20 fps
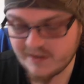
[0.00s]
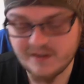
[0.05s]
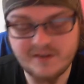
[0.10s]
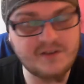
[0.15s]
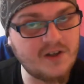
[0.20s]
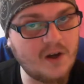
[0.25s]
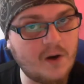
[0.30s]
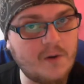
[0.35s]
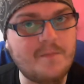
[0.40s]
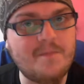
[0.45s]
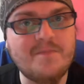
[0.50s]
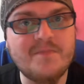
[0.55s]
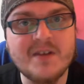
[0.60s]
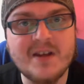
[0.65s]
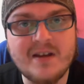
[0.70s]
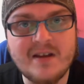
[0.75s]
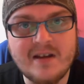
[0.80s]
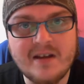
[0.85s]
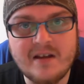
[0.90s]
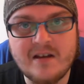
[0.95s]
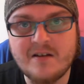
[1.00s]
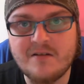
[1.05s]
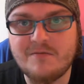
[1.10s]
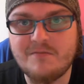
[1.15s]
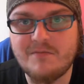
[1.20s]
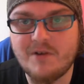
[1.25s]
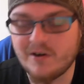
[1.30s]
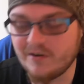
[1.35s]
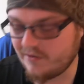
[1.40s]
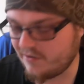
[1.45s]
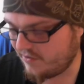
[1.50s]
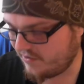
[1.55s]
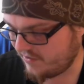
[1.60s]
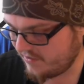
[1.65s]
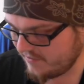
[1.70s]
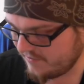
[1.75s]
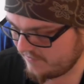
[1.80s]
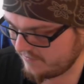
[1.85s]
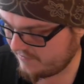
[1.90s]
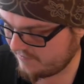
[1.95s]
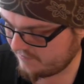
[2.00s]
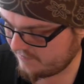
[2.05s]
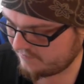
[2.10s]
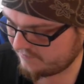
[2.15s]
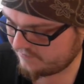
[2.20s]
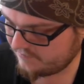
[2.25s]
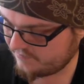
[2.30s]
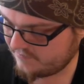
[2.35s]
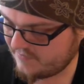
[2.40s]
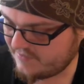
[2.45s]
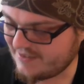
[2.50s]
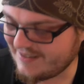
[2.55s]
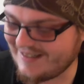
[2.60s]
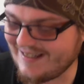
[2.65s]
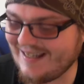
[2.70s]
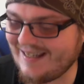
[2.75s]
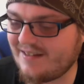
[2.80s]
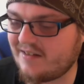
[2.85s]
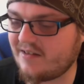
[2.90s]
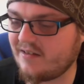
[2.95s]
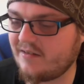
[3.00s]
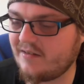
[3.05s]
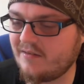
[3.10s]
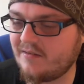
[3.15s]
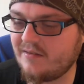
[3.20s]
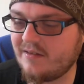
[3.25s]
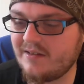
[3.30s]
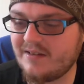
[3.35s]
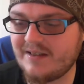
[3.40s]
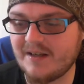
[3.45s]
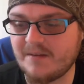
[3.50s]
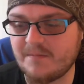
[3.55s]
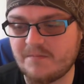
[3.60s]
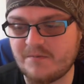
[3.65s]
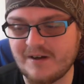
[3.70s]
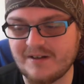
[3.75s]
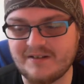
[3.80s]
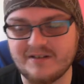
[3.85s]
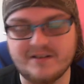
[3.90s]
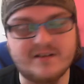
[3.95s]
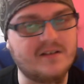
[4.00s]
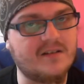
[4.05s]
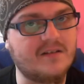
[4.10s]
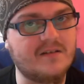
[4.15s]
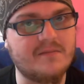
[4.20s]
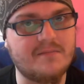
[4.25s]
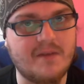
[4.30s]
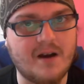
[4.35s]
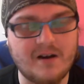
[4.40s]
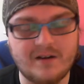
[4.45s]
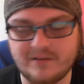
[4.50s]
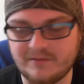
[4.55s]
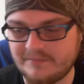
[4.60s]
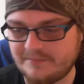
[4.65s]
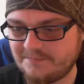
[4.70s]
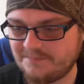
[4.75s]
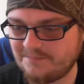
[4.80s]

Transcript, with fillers: So, Runtz, the Nixon Dead President bottle.